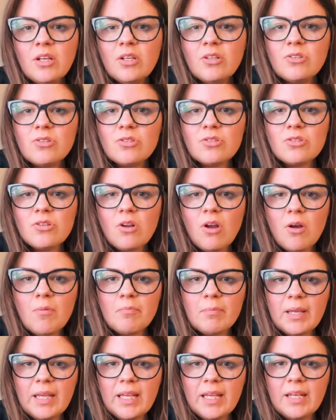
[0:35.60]
does
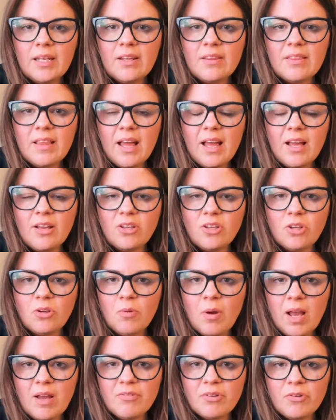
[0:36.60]
not mean that
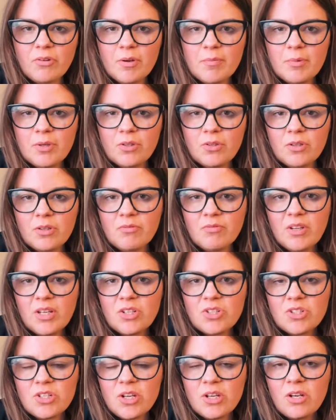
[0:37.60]
you have a criminal
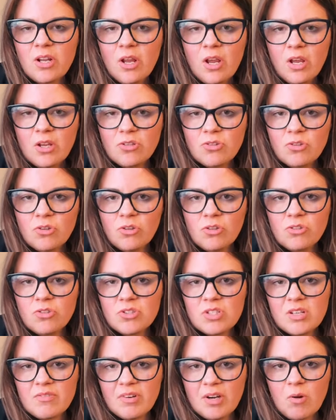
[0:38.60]
conviction, nor
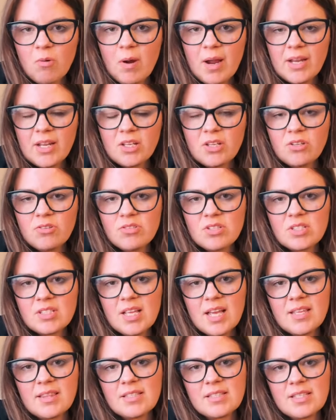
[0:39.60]
does it require you to
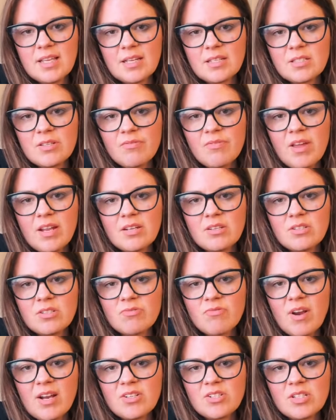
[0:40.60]
sign the sex
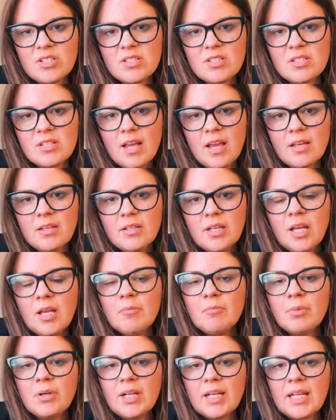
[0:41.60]
offenders register,
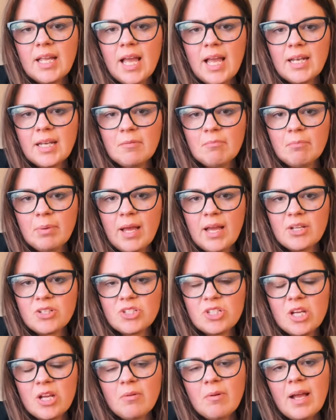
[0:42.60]
but it can
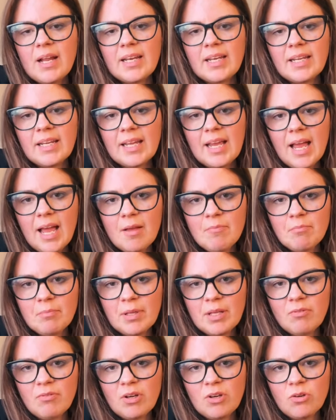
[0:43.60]
impact you and it can
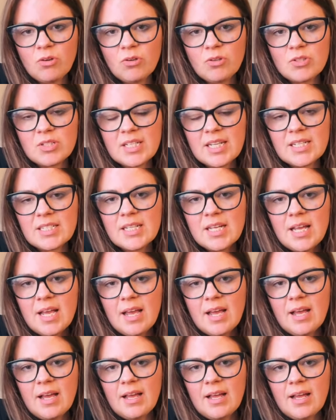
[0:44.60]
be recorded
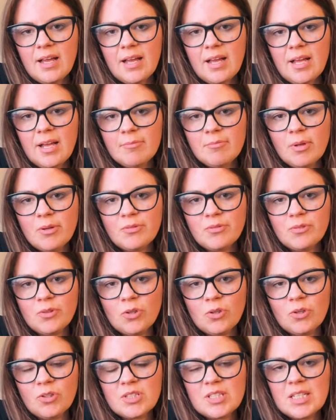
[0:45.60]

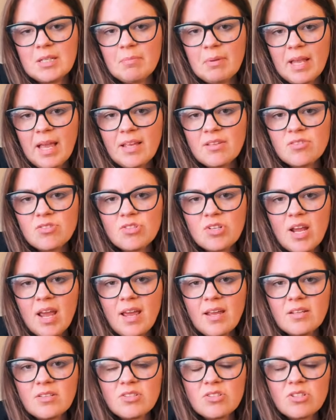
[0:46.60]
for DBS
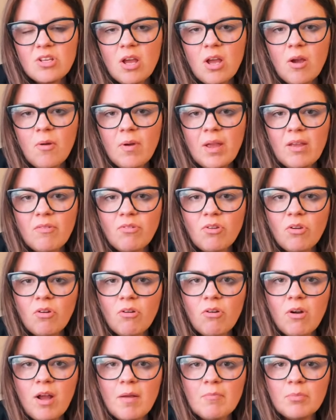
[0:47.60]
checks. So if
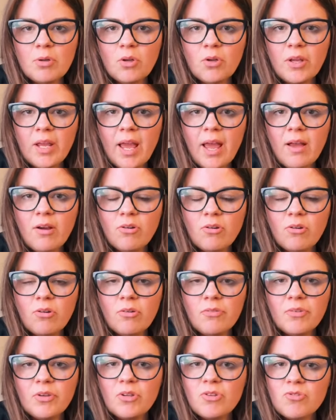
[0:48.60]
your employer
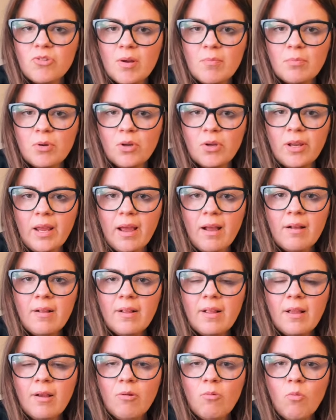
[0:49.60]
or future employer
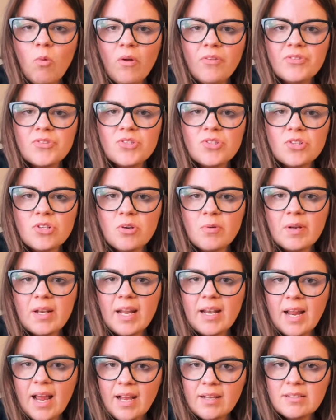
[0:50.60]
wants to do an
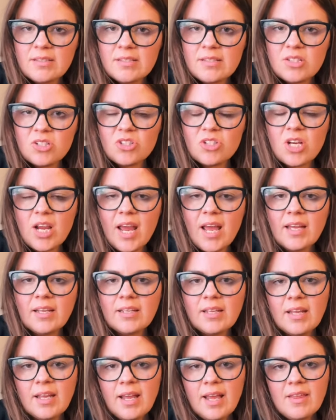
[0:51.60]
enhanced
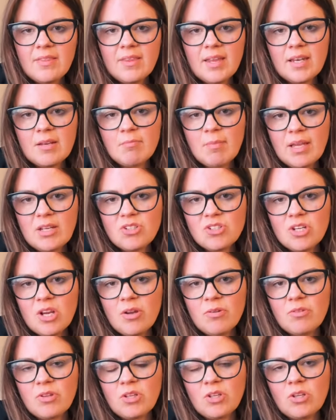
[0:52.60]
check, then it may
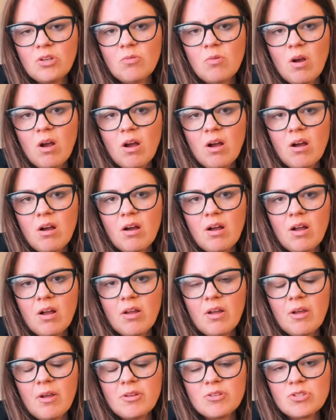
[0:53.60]
show that you
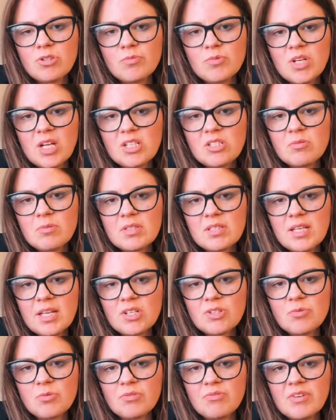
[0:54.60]
are subject to a
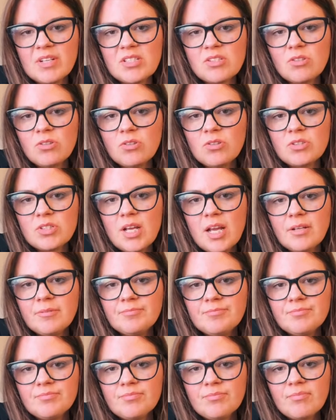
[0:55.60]
sexual risk order.
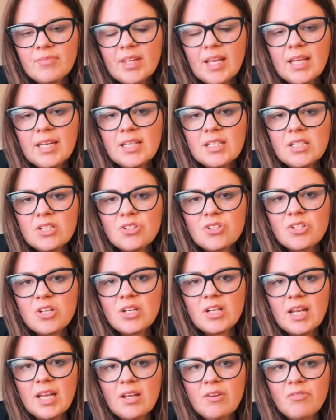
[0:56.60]
In
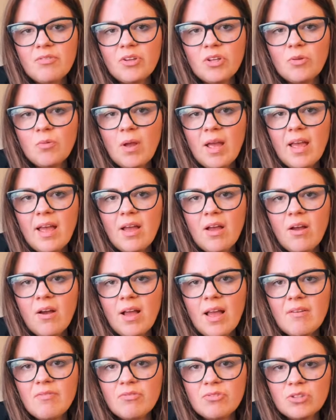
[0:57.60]
addition, if you are
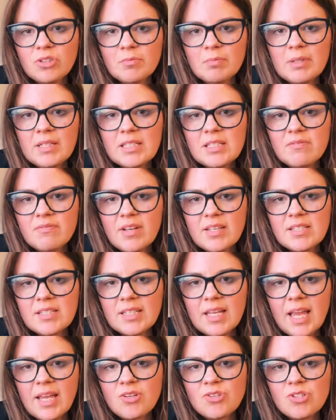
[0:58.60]
ever under police
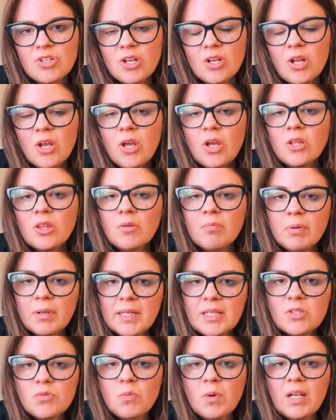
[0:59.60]
investigation, the
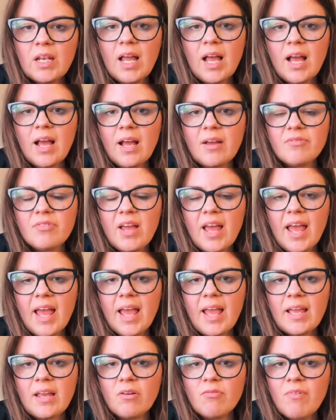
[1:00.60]
police will have
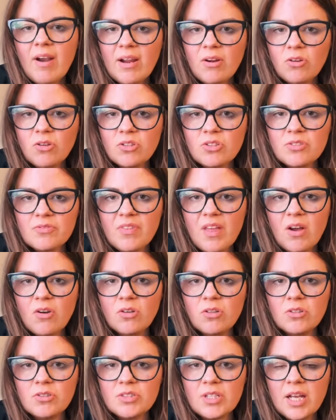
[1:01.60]
a record of that
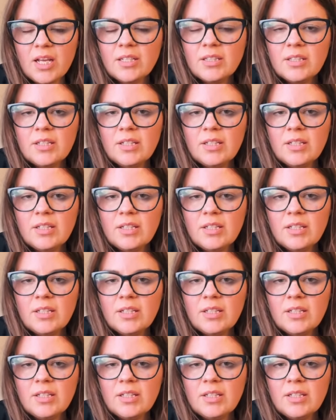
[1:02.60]
order